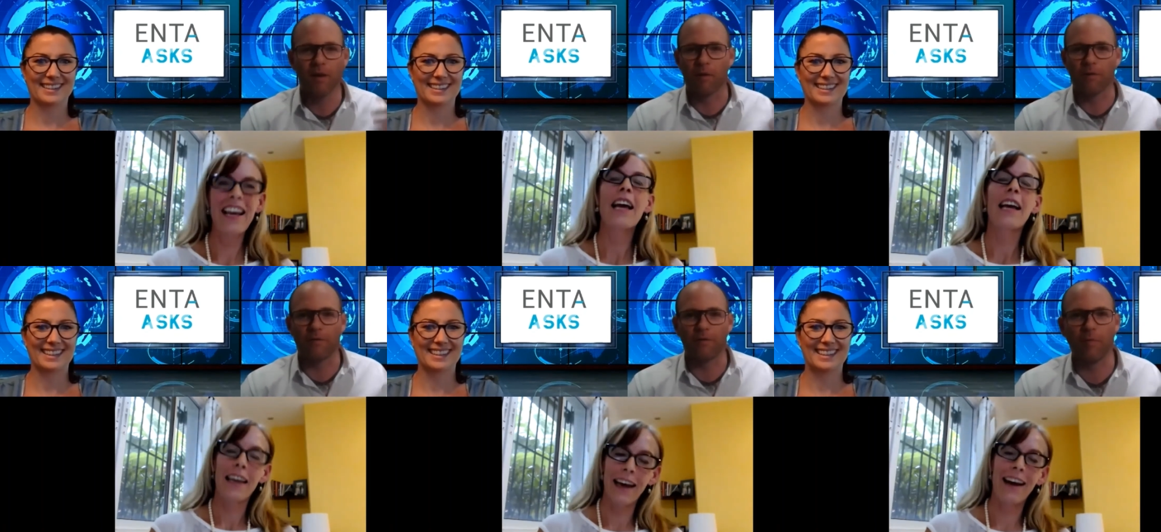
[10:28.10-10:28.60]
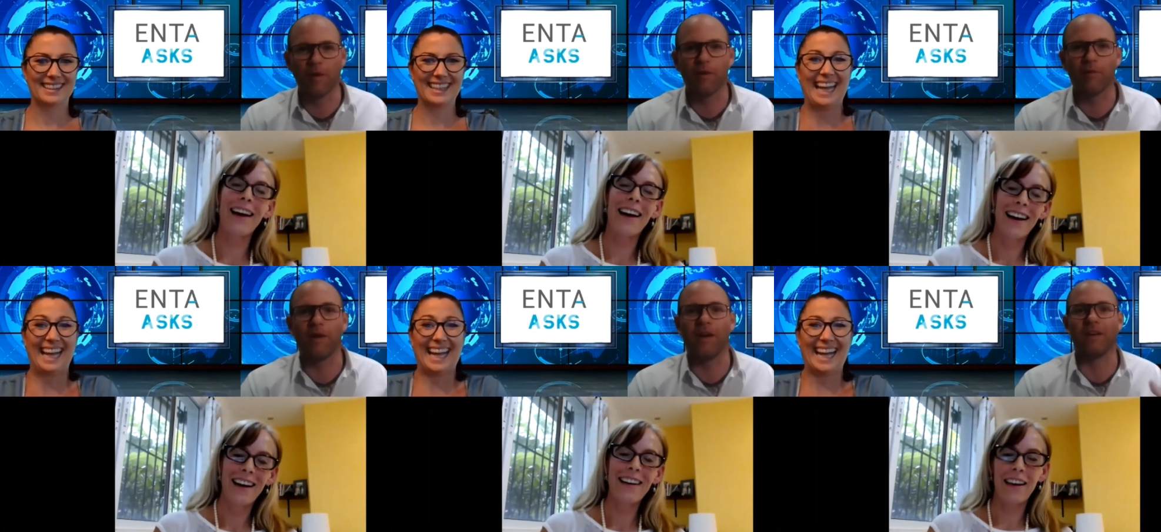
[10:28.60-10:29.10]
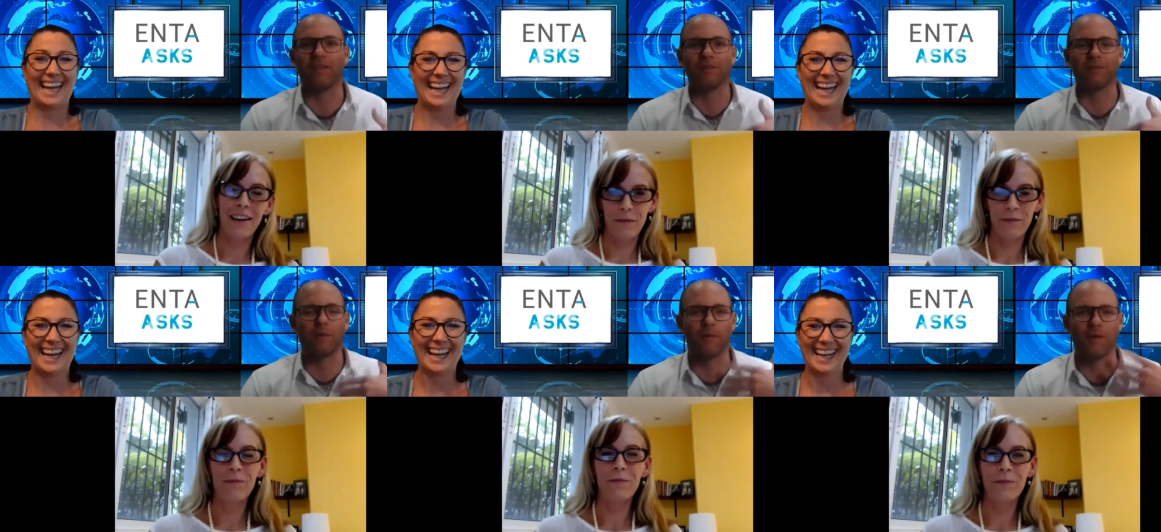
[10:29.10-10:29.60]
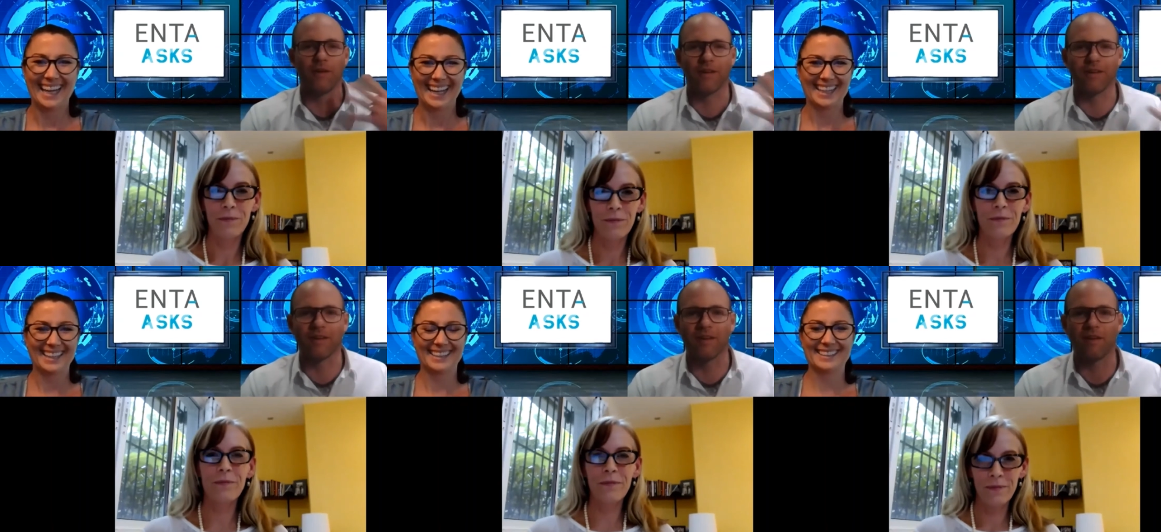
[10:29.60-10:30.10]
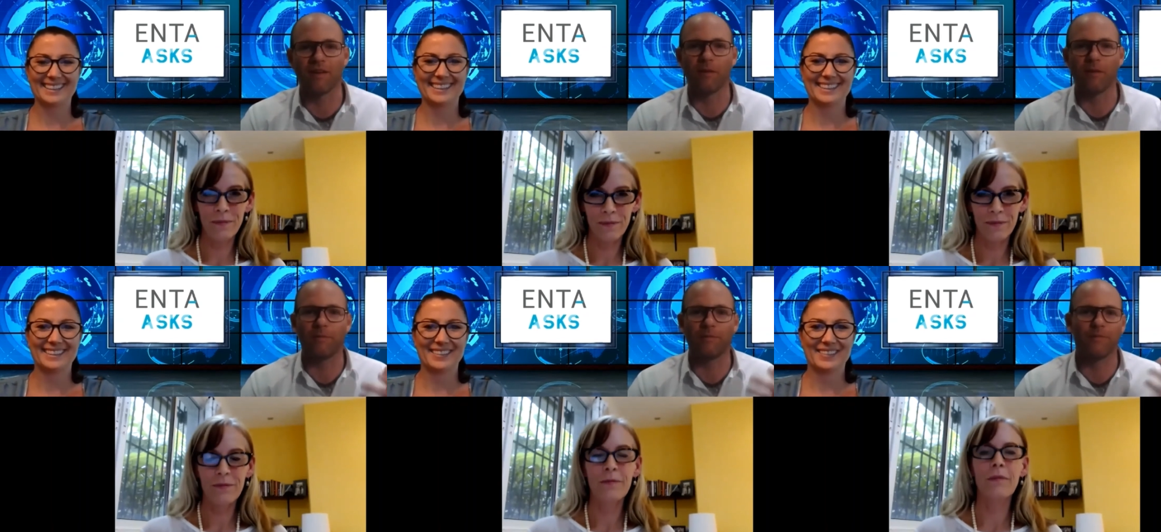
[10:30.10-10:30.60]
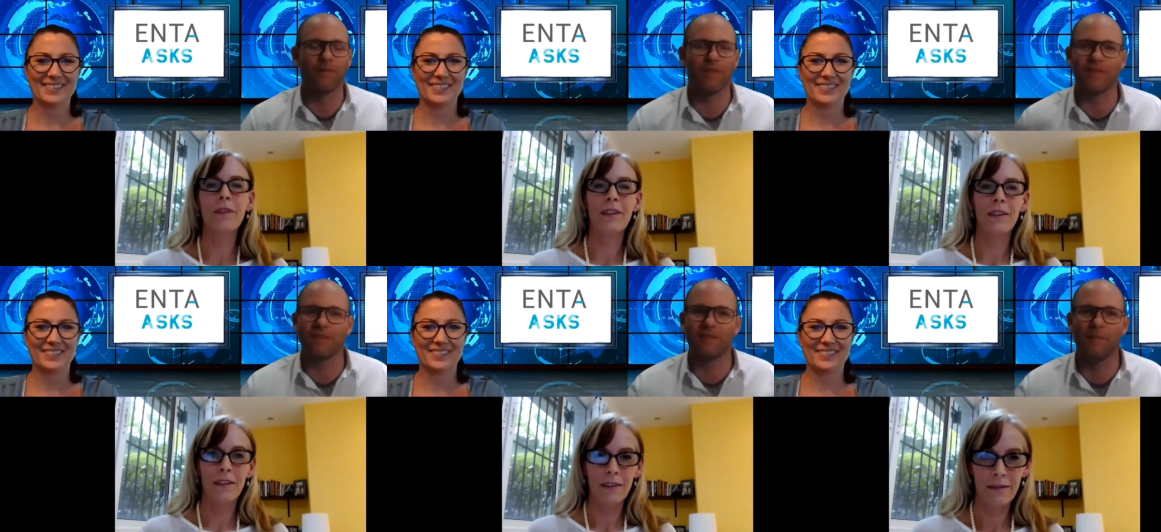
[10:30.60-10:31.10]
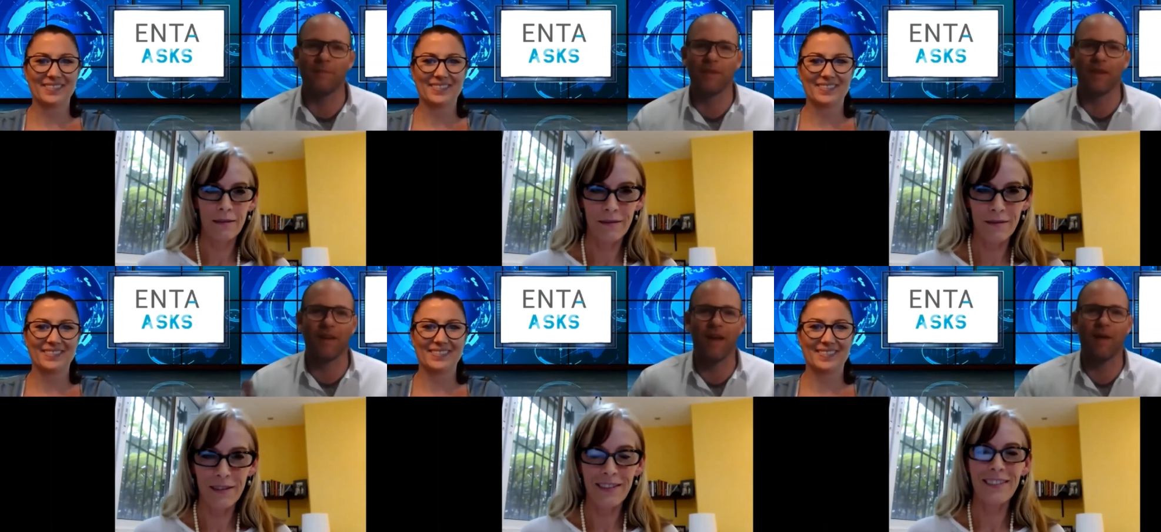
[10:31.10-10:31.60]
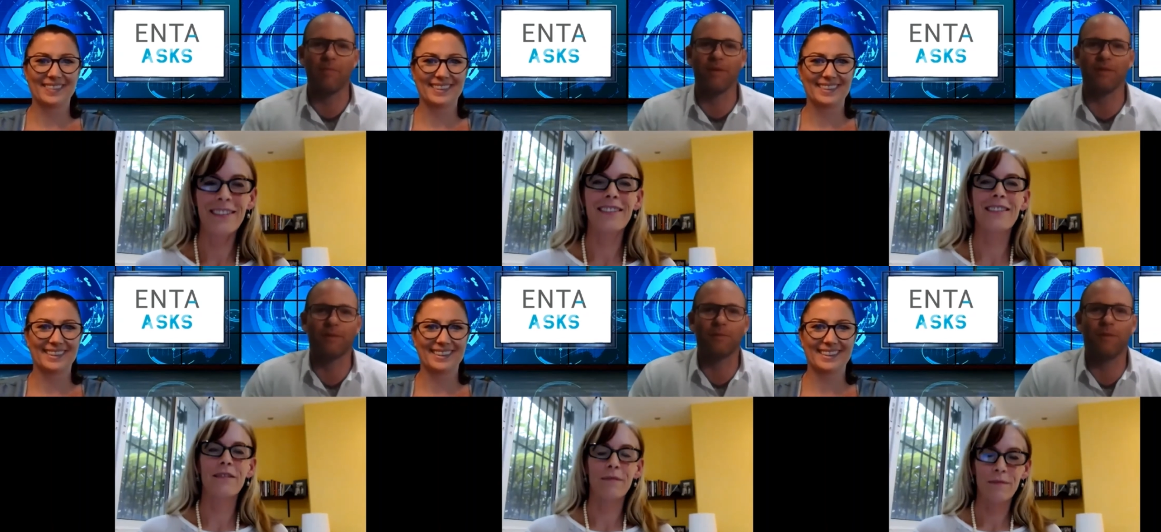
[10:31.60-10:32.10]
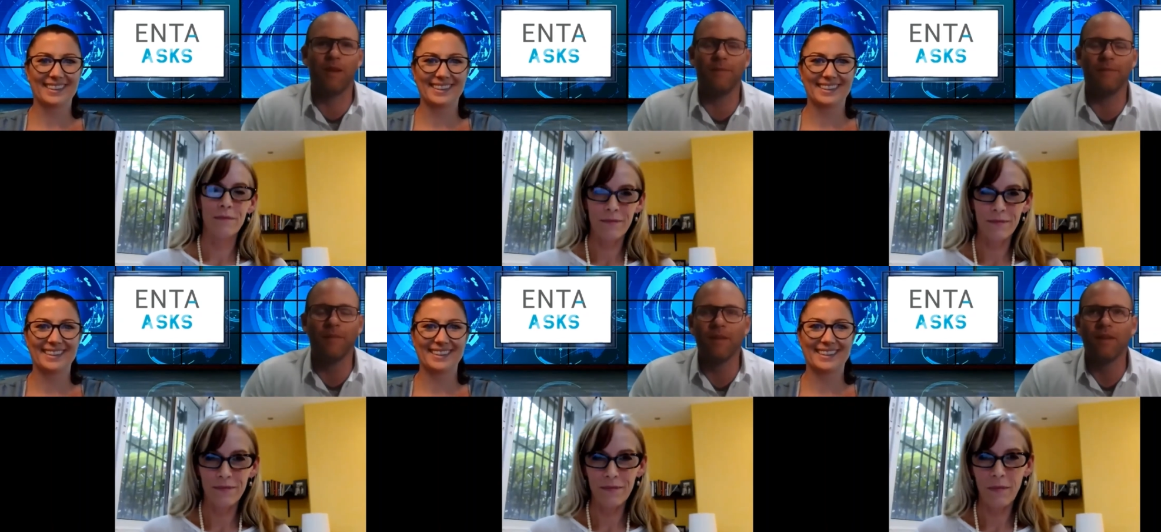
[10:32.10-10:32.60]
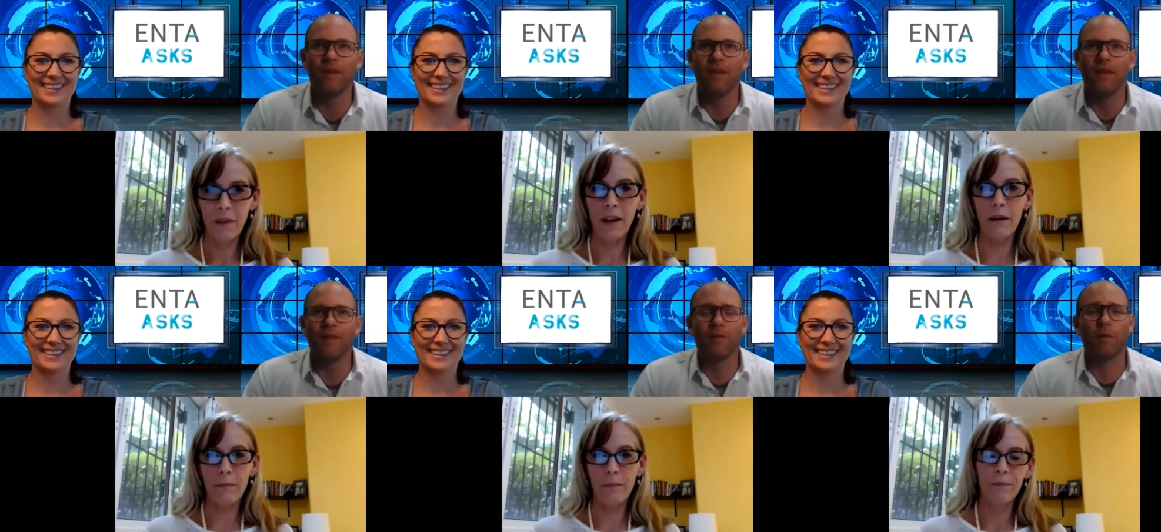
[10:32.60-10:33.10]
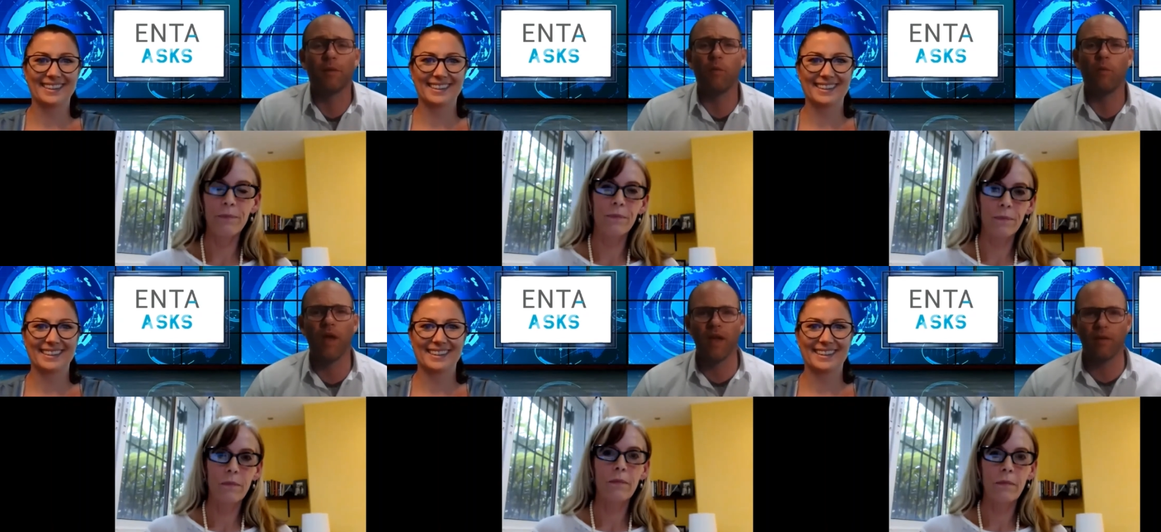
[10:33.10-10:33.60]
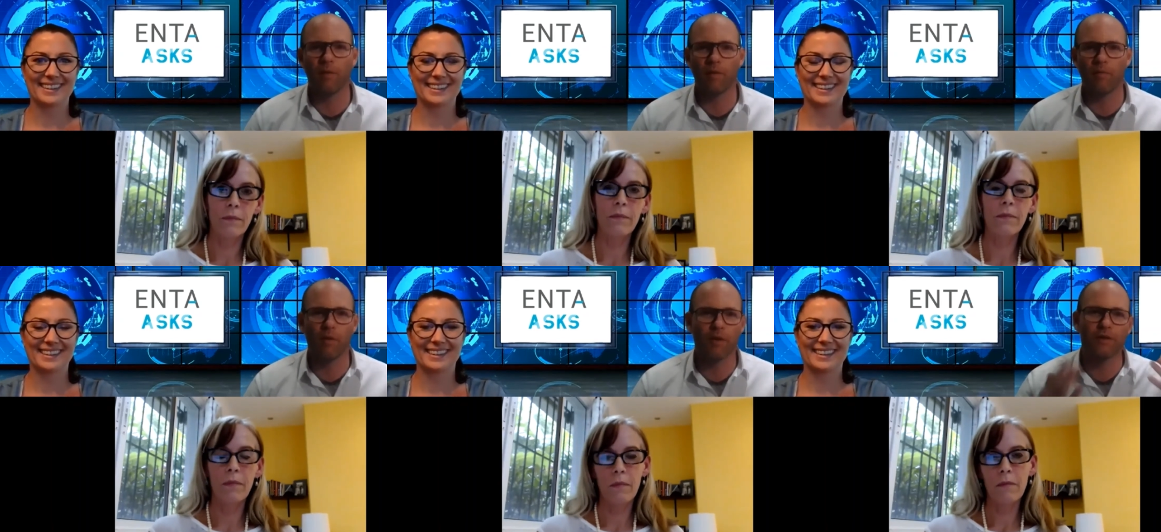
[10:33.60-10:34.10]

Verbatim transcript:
Speaker 1: or the doorbell rings, or you know, something happens, right? Yeah. So in a way, we're more